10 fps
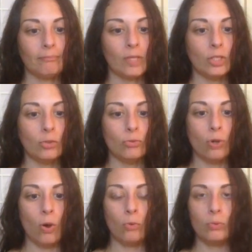You
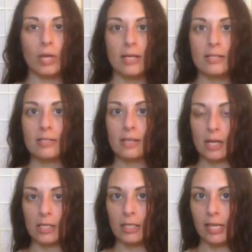don't
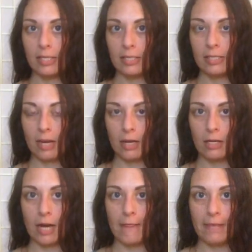necessarily
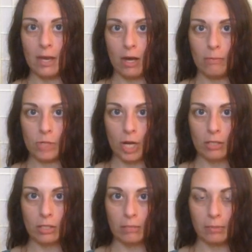stare at the
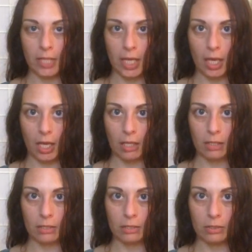object unblinking,
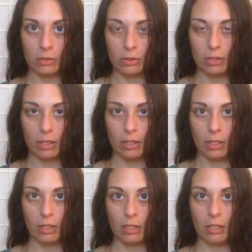
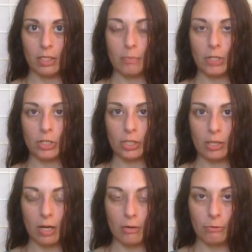especially
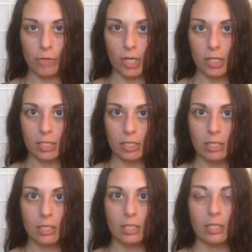not at
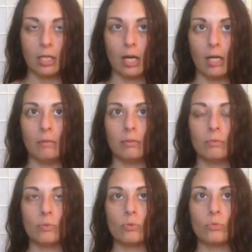first.
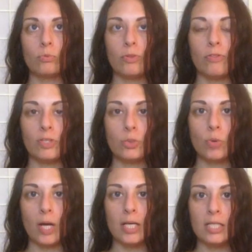With this
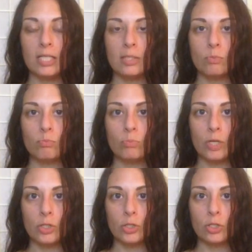one, it's
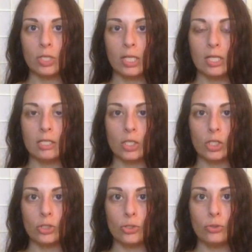much
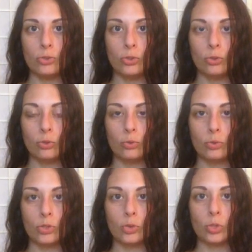easier to do
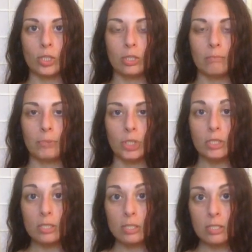short
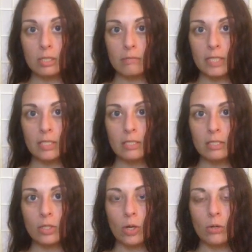bursts of this.
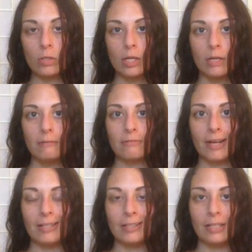So
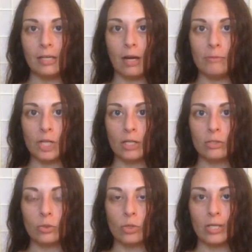finding the
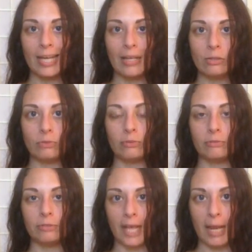object or a candle
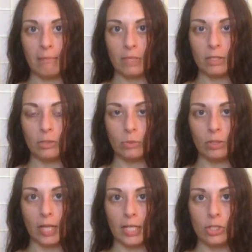flame that you would
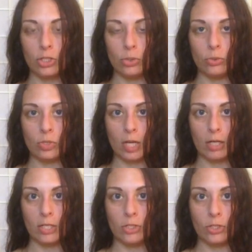like to stare
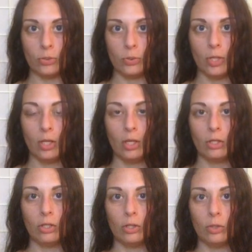into,
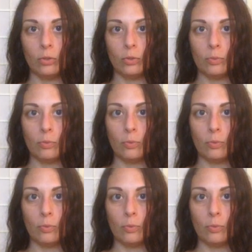you